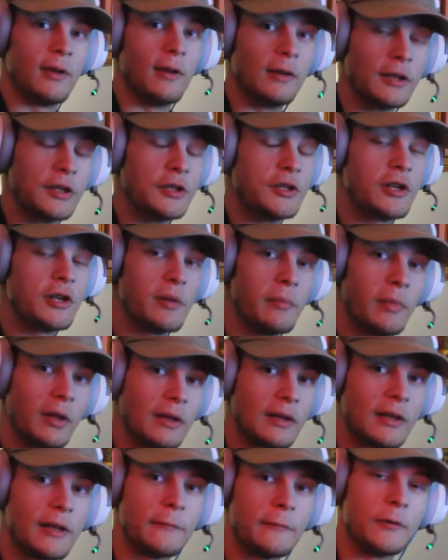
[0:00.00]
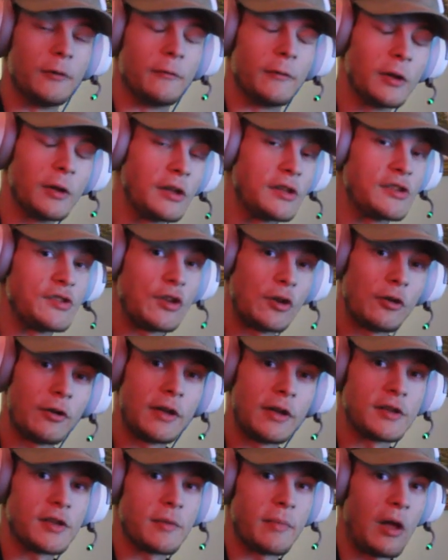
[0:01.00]
Legitimately, if you're really
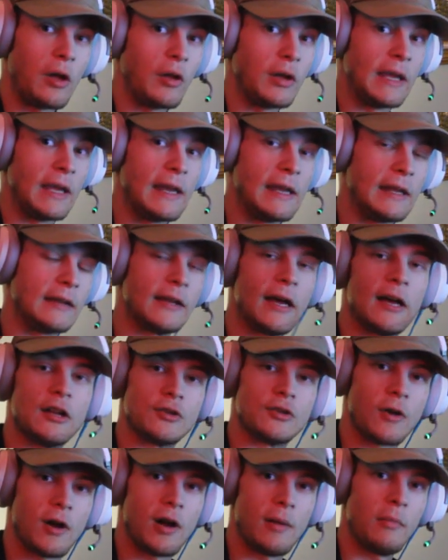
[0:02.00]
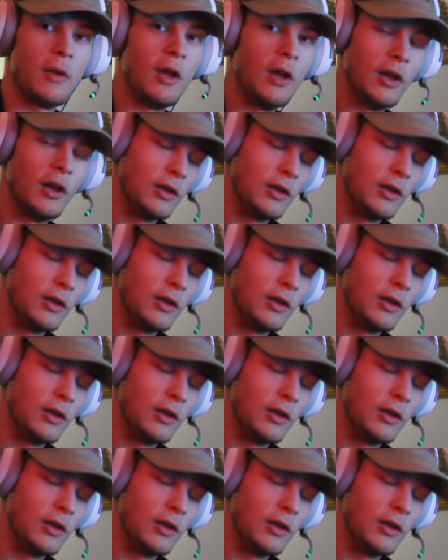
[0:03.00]
serious about getting that drop,